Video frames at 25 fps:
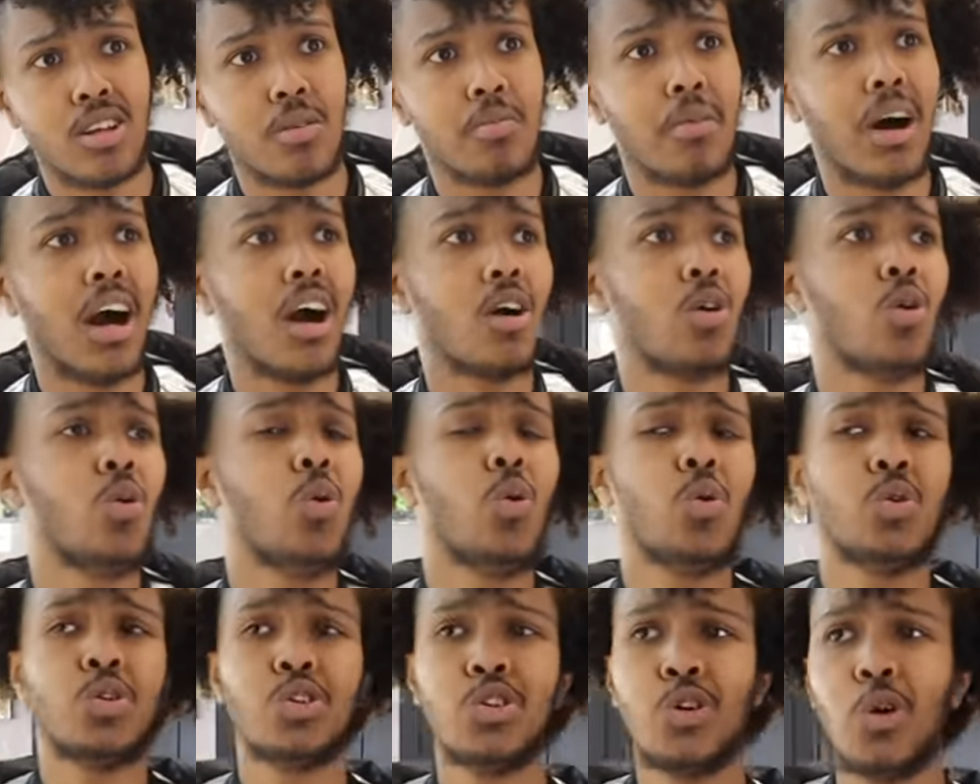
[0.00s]
up. Ah,
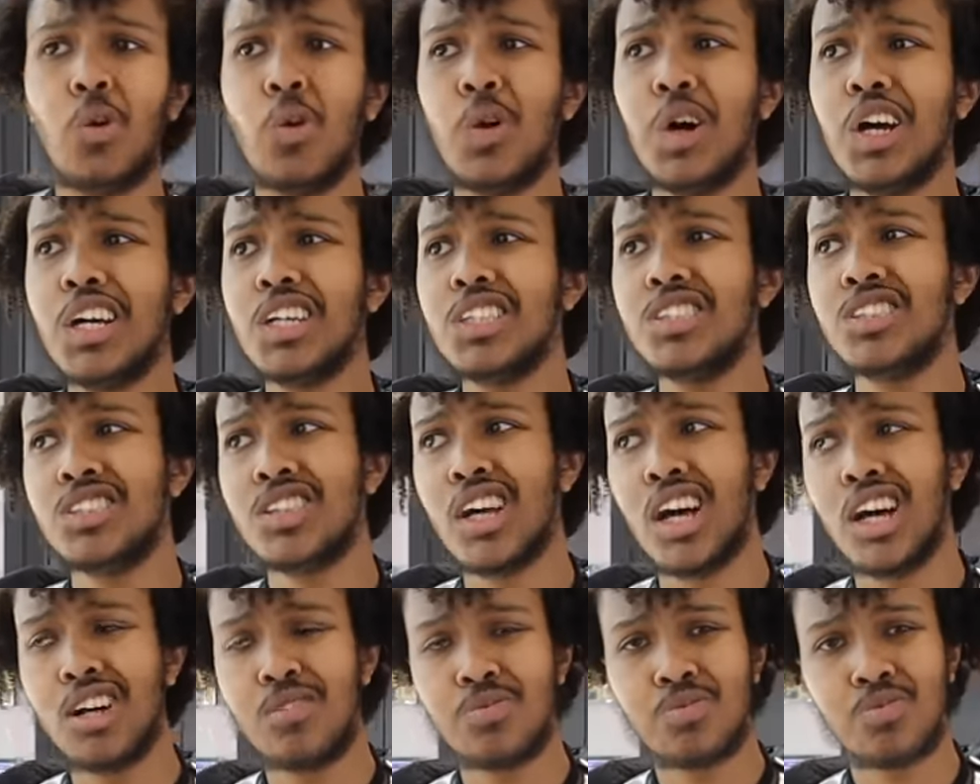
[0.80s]
cool. You know what it is,
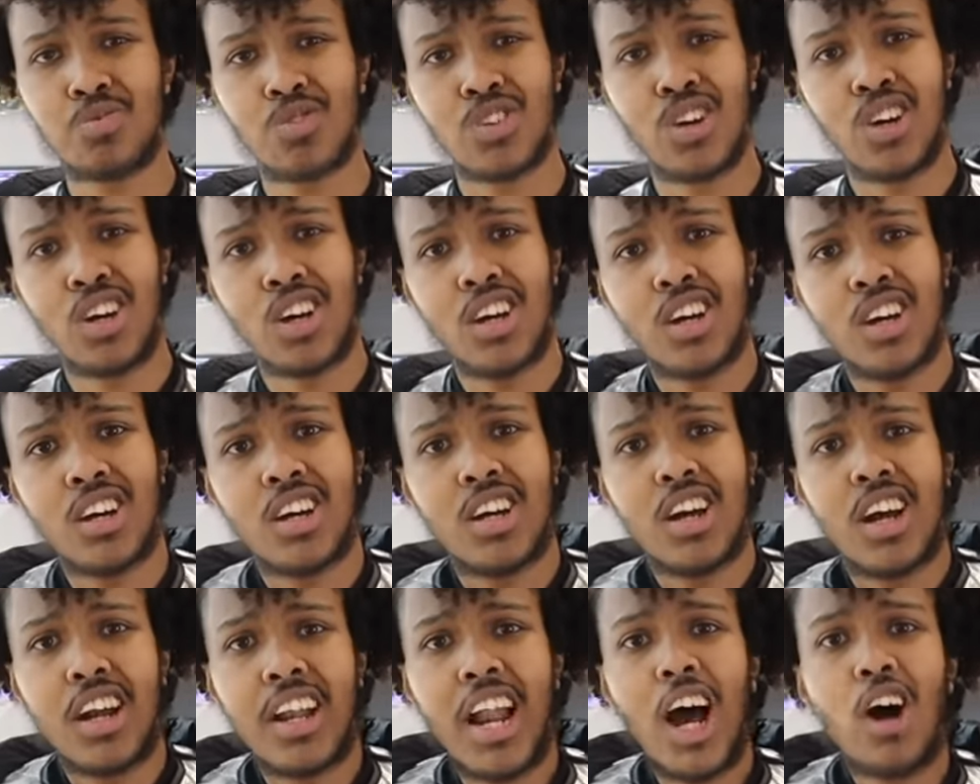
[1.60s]
yeah?
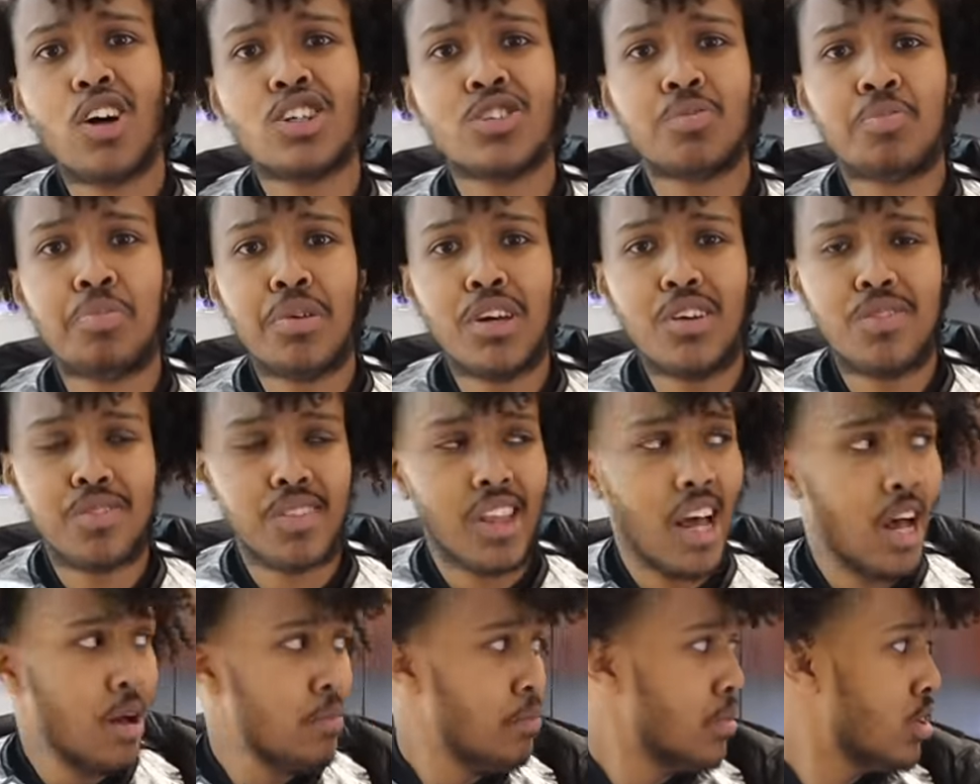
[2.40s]
Now it's beef
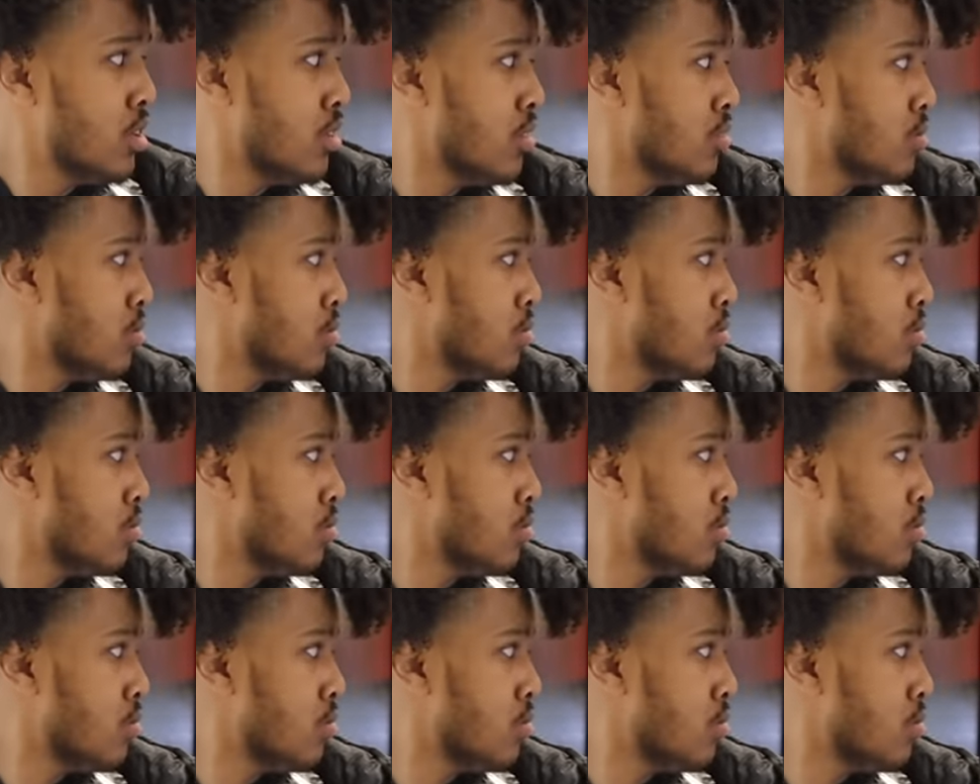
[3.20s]
time, innit?